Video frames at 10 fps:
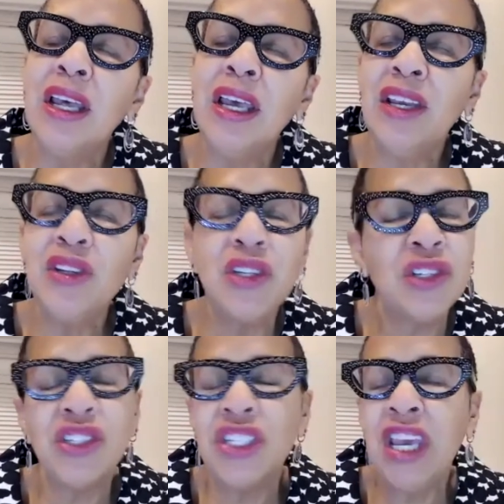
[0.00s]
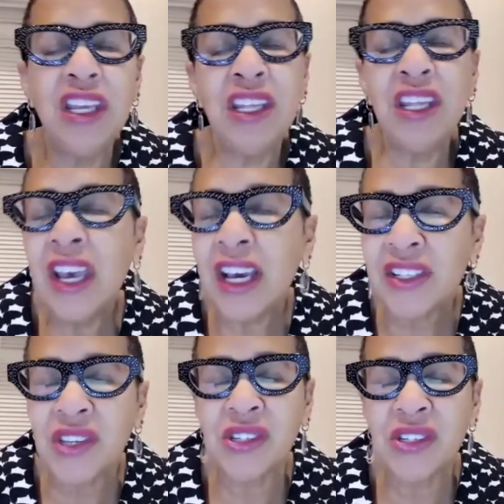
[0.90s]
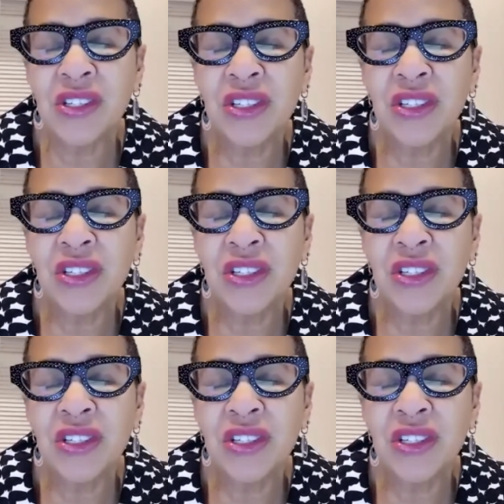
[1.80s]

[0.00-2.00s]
and to say yes